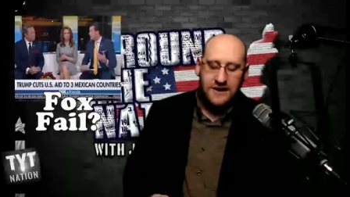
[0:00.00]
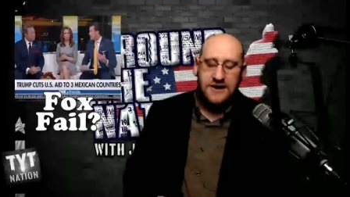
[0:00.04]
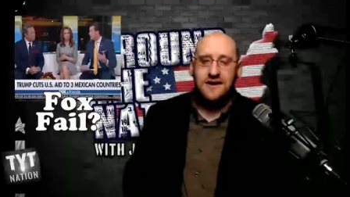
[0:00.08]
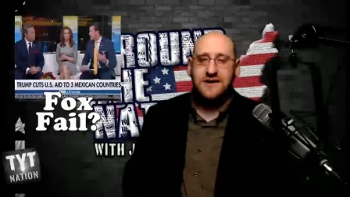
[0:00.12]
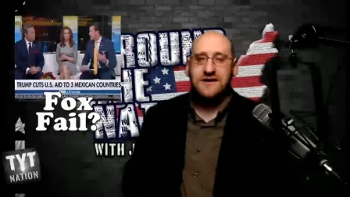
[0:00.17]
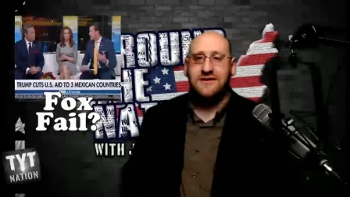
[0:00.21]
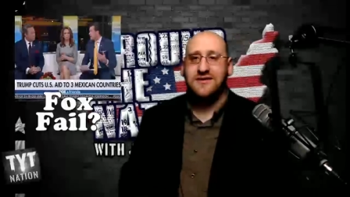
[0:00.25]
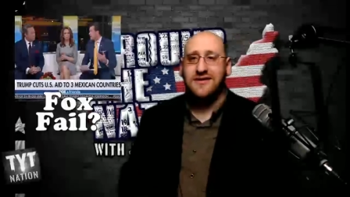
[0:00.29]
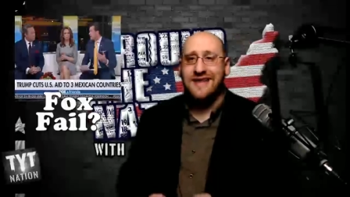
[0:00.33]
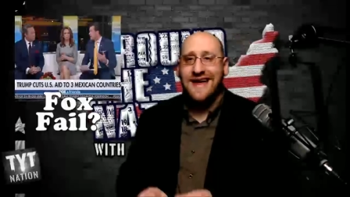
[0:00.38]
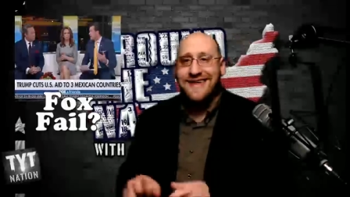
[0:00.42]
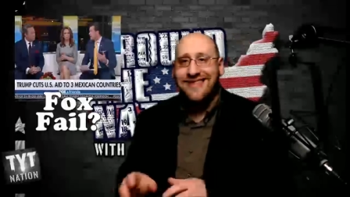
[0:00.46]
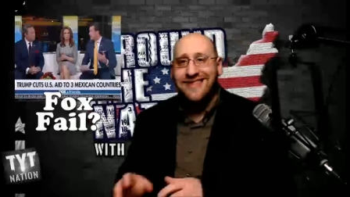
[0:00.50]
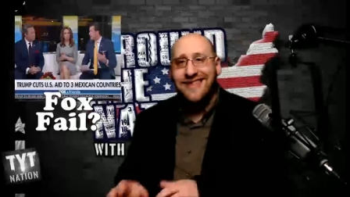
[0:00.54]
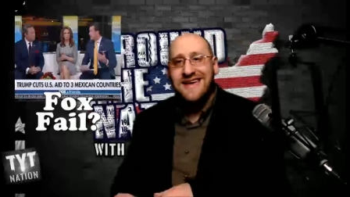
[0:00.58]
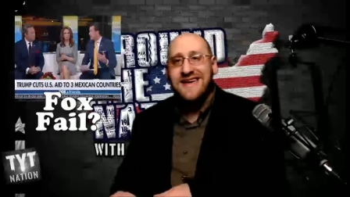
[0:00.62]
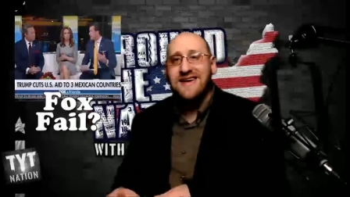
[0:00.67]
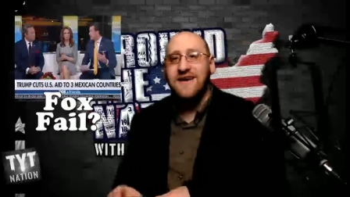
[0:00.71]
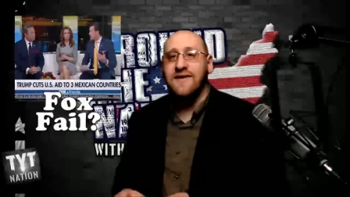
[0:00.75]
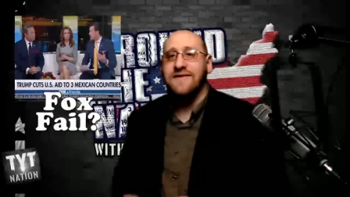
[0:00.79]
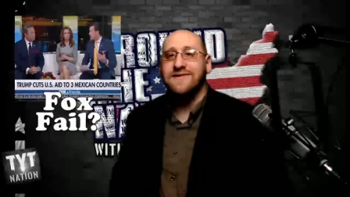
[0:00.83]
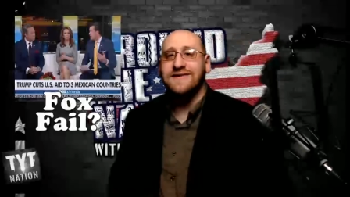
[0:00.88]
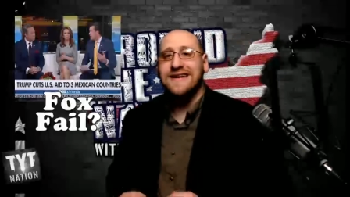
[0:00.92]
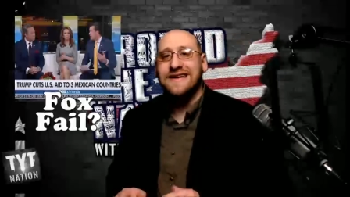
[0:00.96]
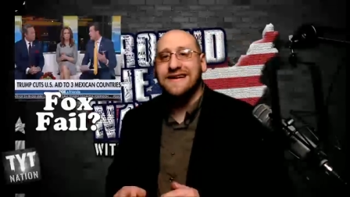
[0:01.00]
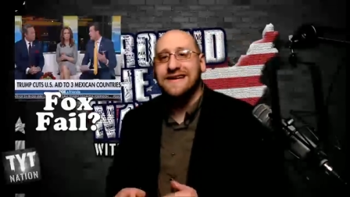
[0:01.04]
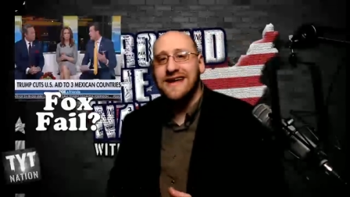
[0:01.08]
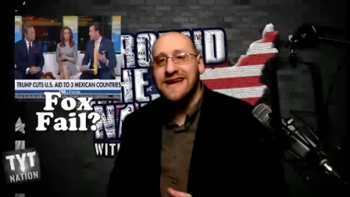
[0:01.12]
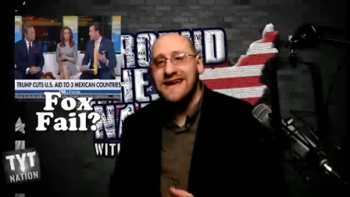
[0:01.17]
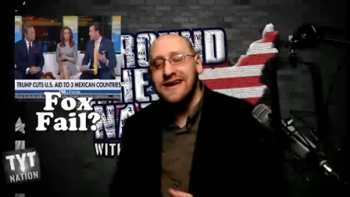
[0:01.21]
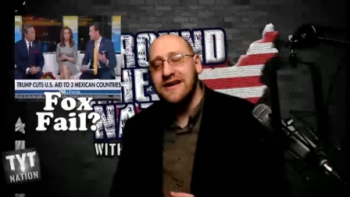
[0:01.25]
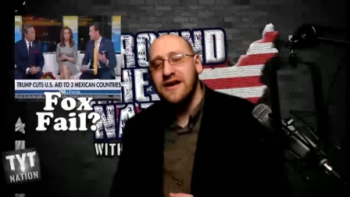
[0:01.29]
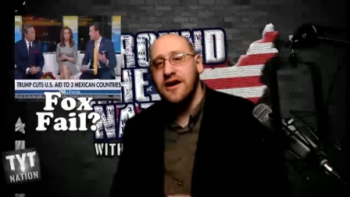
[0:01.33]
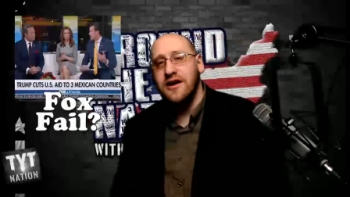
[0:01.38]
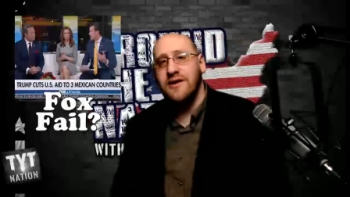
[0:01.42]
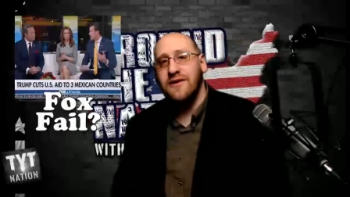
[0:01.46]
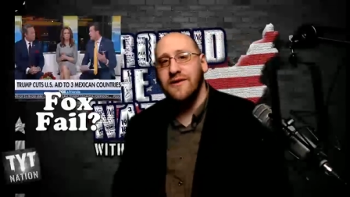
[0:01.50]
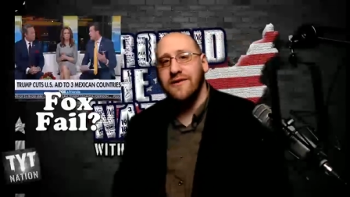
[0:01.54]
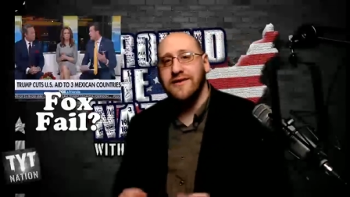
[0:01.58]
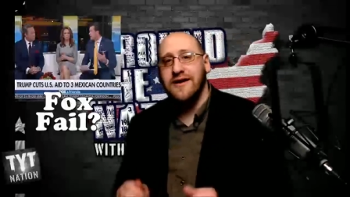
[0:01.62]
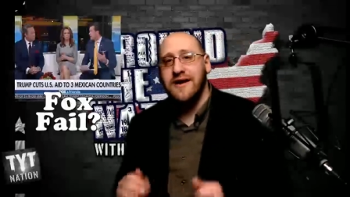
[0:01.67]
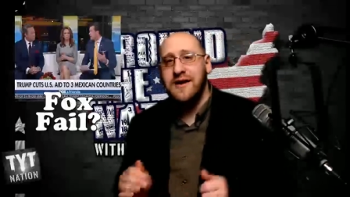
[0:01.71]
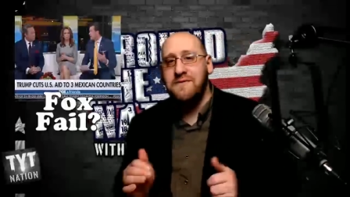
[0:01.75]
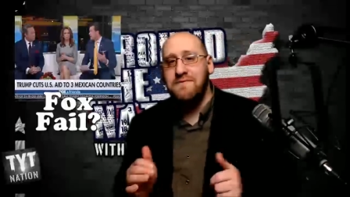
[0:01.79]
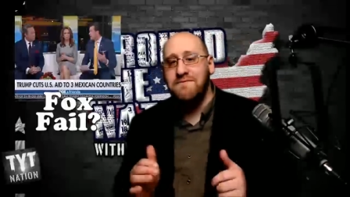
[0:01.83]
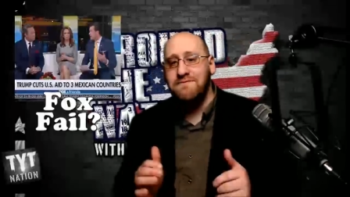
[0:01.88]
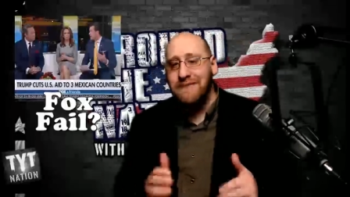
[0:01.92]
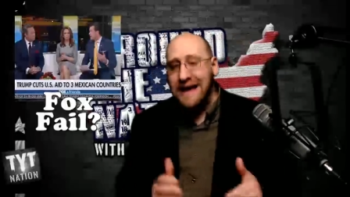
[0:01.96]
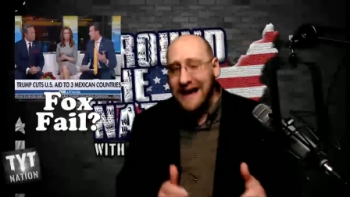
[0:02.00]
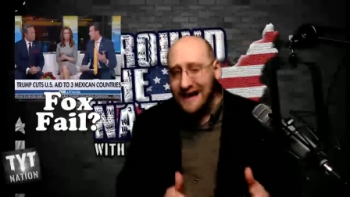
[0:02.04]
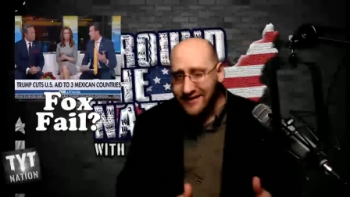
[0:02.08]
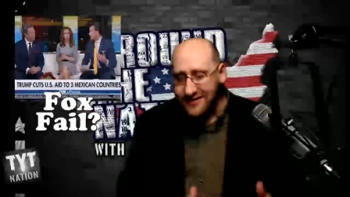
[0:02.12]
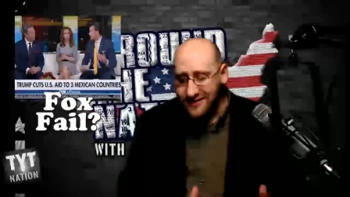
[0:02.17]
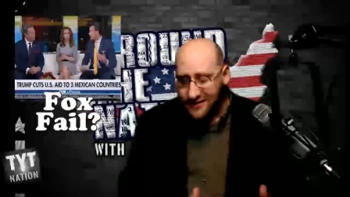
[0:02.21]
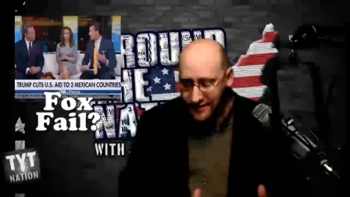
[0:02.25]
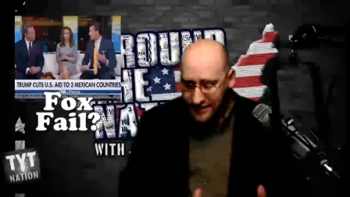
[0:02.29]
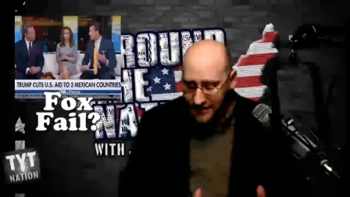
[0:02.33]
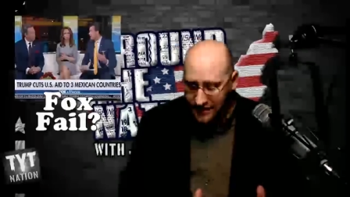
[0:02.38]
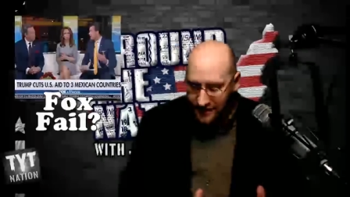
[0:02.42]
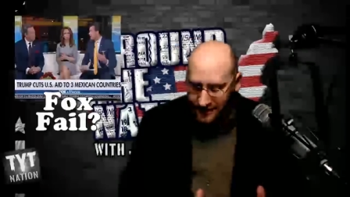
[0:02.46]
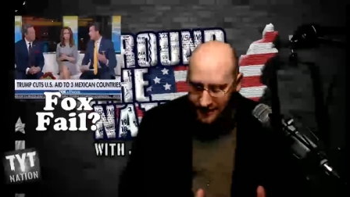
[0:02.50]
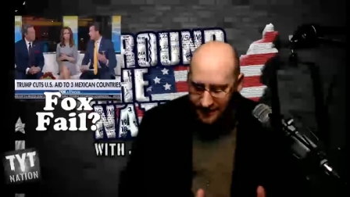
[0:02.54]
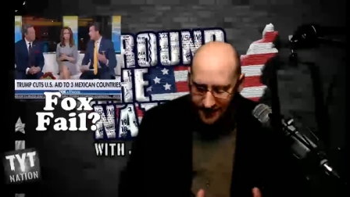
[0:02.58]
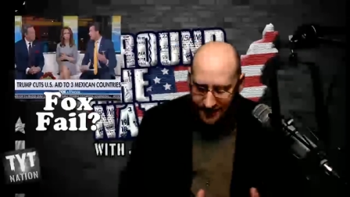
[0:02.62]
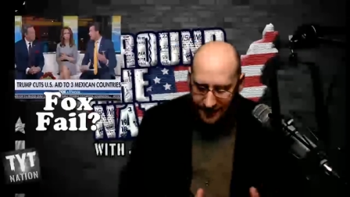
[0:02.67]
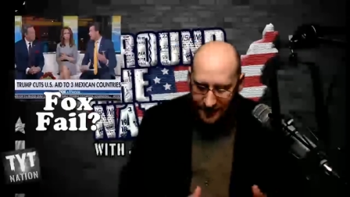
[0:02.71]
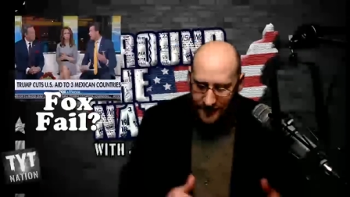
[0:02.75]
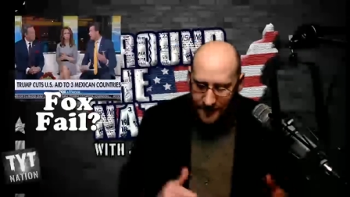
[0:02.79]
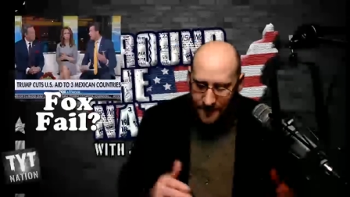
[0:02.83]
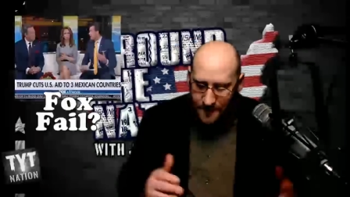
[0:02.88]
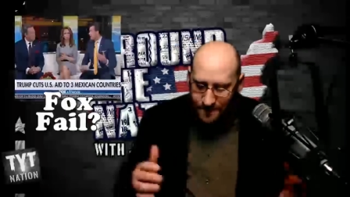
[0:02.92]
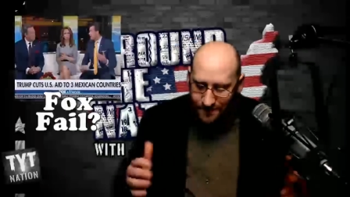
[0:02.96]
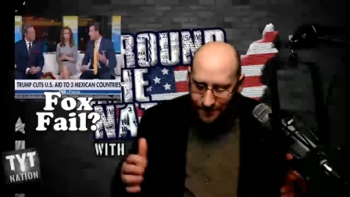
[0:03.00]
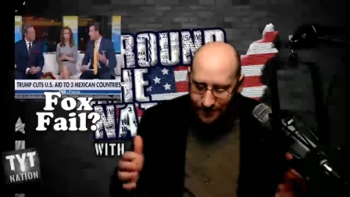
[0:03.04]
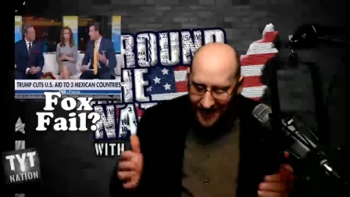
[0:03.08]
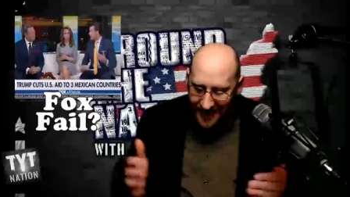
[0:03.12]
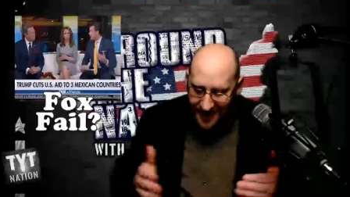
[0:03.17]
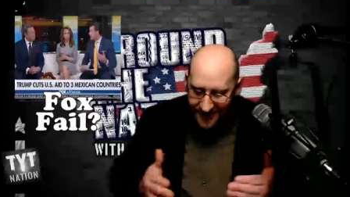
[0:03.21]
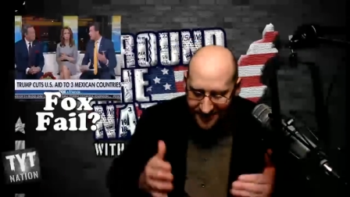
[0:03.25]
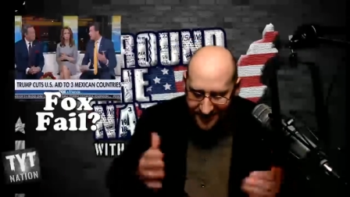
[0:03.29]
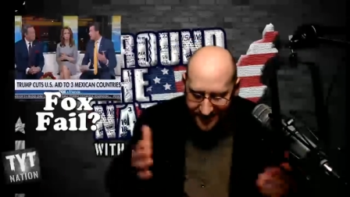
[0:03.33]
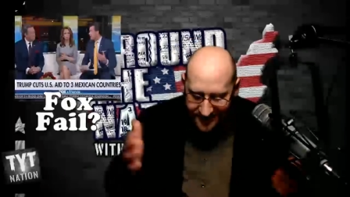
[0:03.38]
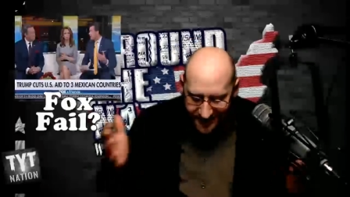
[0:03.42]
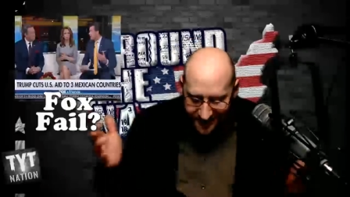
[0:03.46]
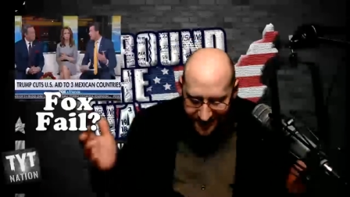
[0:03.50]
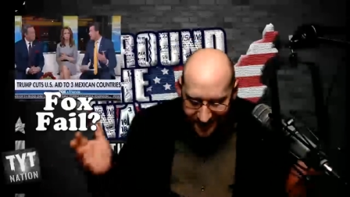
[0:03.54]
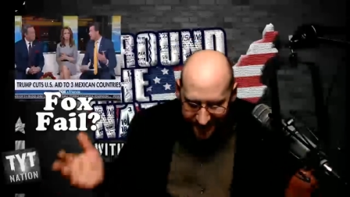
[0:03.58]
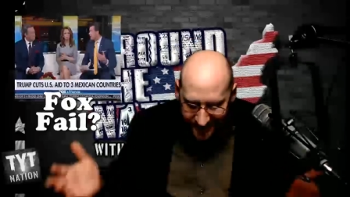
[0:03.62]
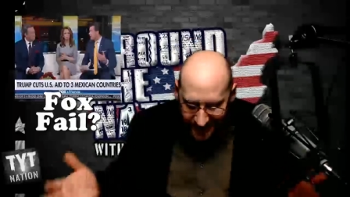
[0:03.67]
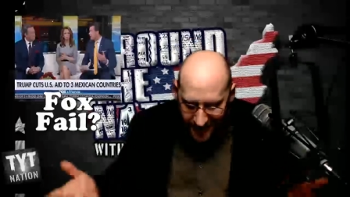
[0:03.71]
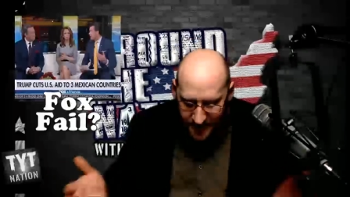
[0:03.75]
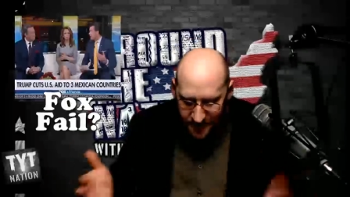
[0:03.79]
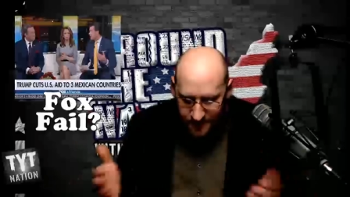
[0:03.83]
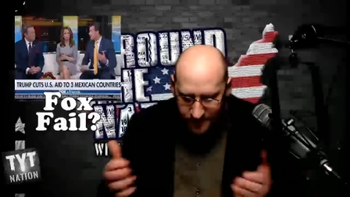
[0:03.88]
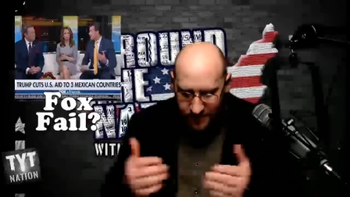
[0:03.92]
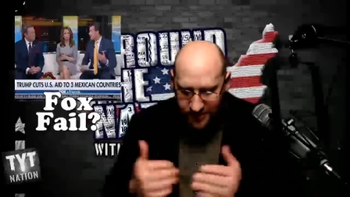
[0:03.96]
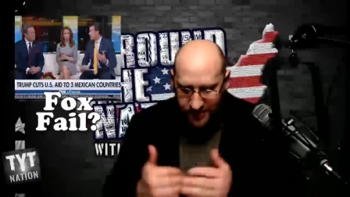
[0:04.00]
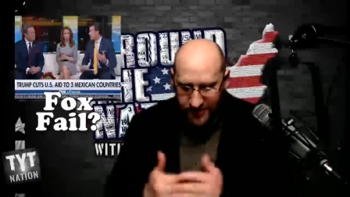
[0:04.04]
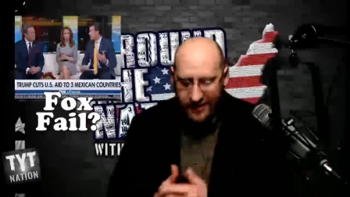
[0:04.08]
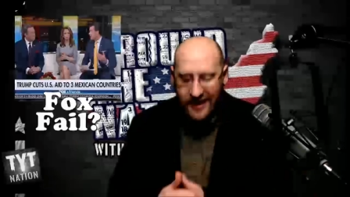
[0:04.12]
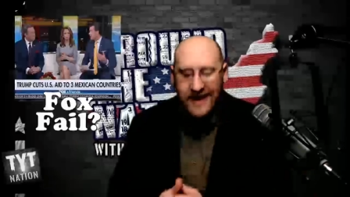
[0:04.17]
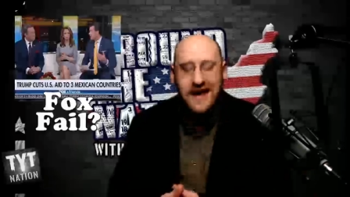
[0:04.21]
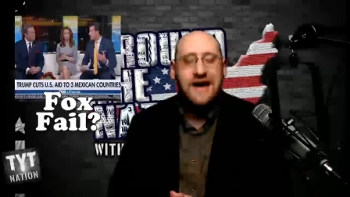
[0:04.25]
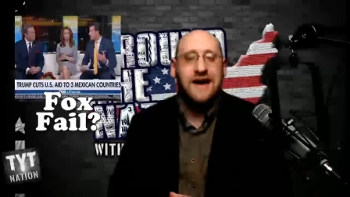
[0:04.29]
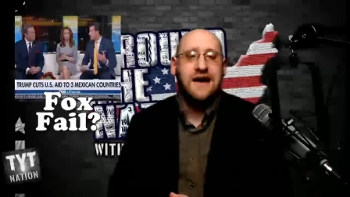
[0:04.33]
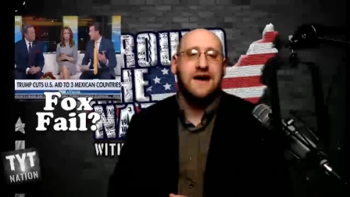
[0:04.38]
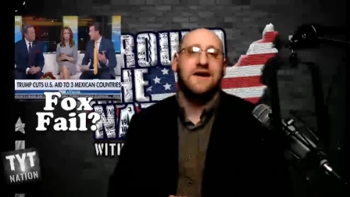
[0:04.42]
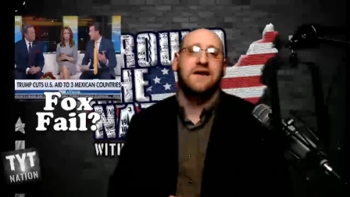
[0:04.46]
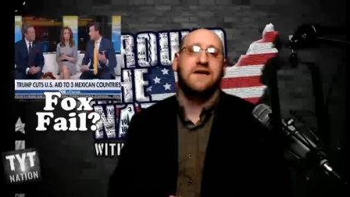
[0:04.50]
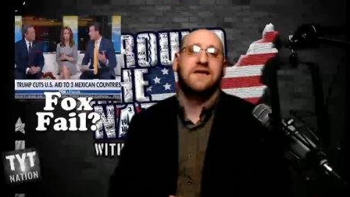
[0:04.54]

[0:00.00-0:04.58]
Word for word: They think of Latinos and Mexicans as the same thing,